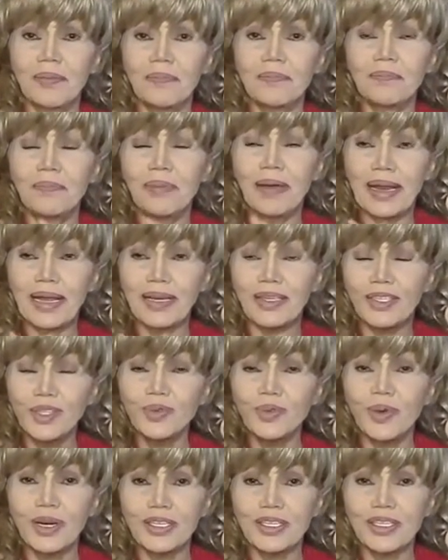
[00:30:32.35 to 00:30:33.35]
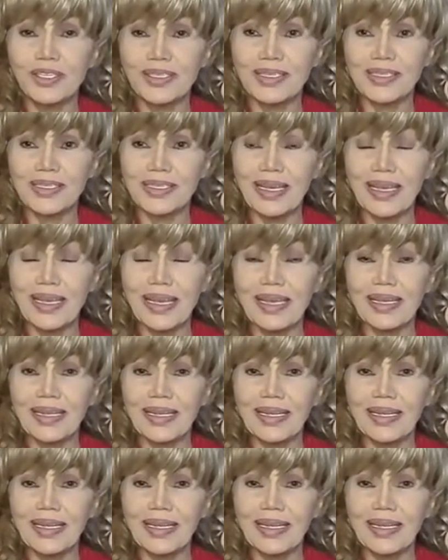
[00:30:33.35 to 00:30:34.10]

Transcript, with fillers: But I do want to say